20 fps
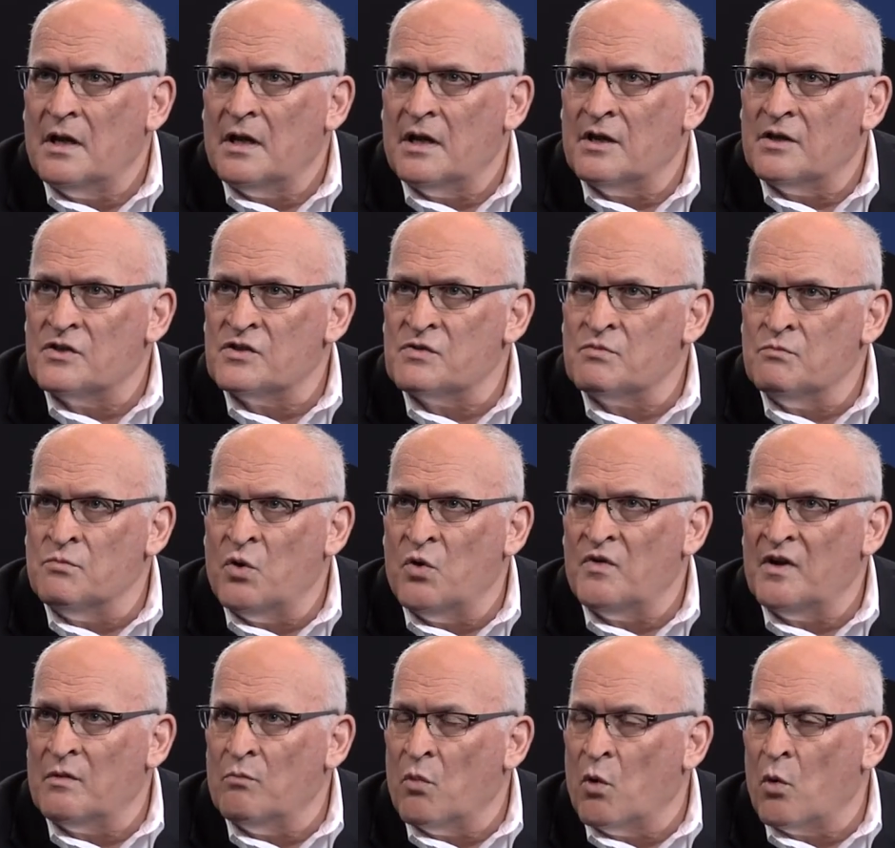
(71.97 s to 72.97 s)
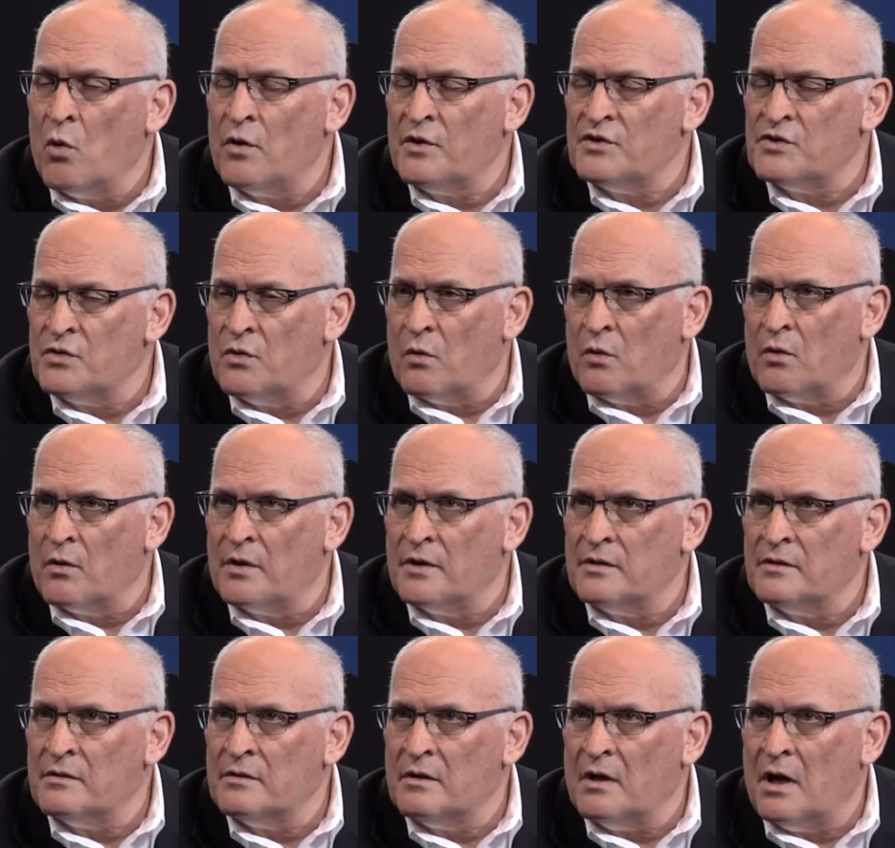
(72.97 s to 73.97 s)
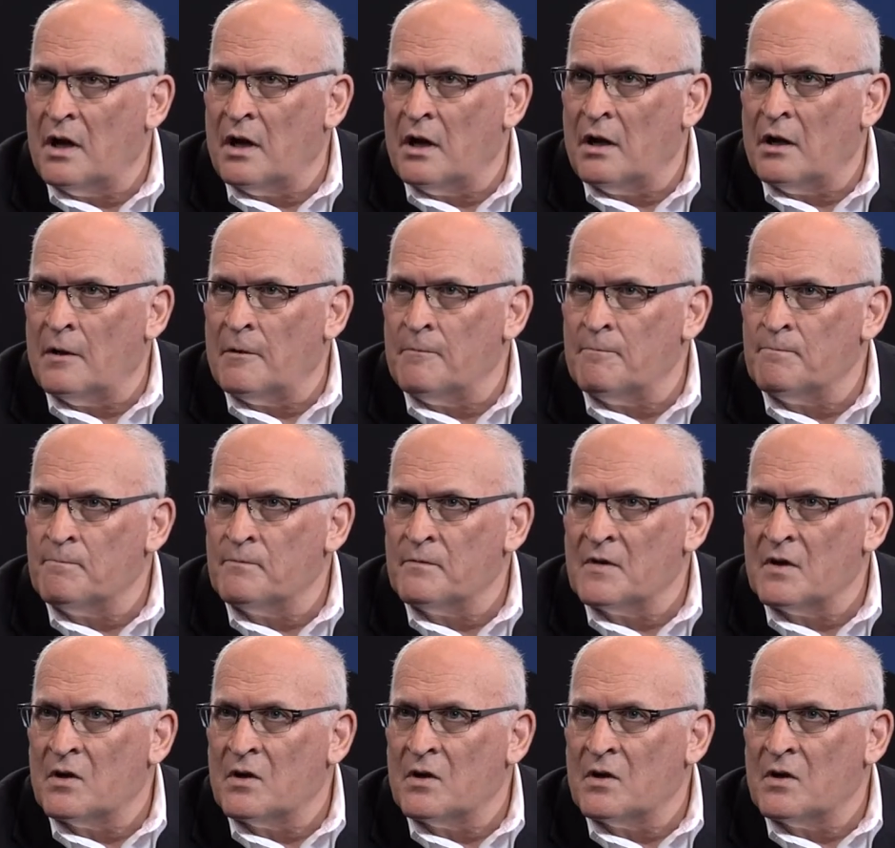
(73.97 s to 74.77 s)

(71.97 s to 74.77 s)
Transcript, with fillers: is moving more toward um,